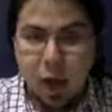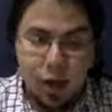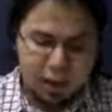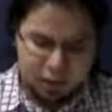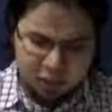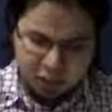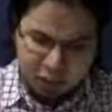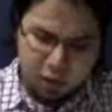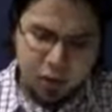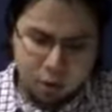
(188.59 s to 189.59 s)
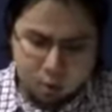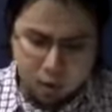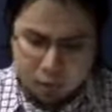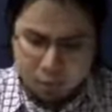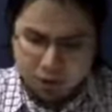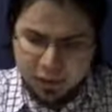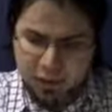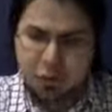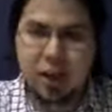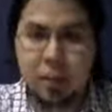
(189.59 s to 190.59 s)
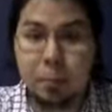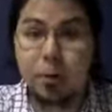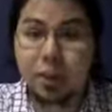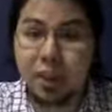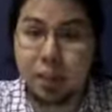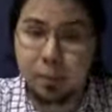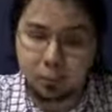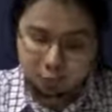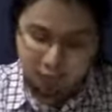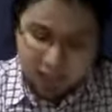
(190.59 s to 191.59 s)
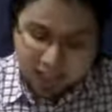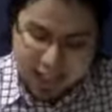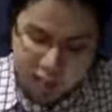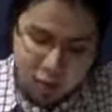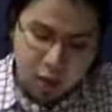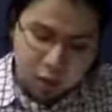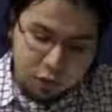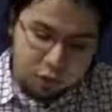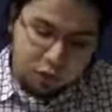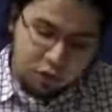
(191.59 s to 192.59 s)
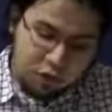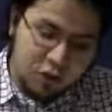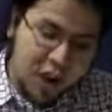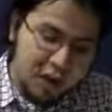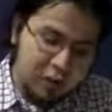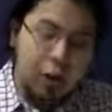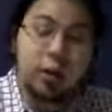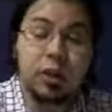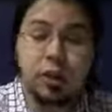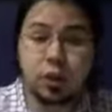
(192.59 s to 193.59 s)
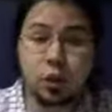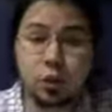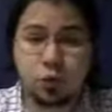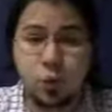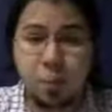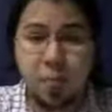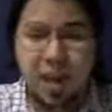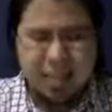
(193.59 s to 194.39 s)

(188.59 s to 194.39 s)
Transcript: Unlike the cluttered marketplace you'll find in most deck builders, here there's only 5 cards to choose from.